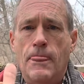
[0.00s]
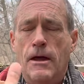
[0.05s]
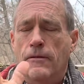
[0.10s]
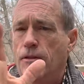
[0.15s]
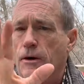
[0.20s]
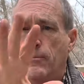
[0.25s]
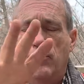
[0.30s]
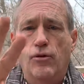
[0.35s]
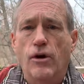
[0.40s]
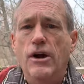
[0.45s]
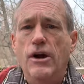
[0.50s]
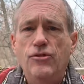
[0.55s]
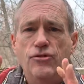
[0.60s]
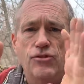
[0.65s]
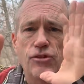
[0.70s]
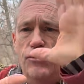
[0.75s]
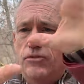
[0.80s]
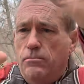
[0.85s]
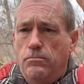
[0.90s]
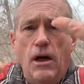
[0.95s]
the
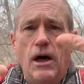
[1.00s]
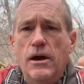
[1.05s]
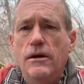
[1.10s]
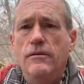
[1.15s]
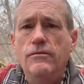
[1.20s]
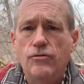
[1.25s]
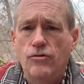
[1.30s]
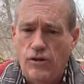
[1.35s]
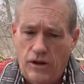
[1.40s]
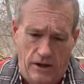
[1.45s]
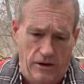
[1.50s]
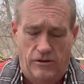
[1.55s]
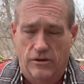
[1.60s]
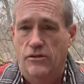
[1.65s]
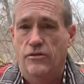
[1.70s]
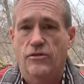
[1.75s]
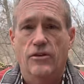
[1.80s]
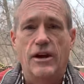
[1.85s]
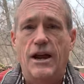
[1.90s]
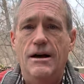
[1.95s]
precious blood of
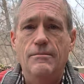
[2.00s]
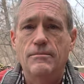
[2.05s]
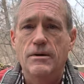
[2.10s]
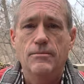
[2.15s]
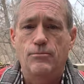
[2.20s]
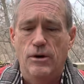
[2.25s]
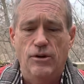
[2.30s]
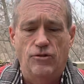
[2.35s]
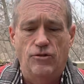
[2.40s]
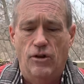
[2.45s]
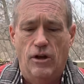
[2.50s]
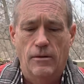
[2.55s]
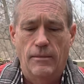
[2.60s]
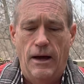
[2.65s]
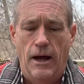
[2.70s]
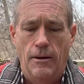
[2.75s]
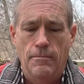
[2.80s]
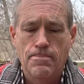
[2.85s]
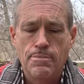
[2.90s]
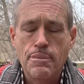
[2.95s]
Jesus that I've been preaching
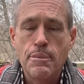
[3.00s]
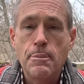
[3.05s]
about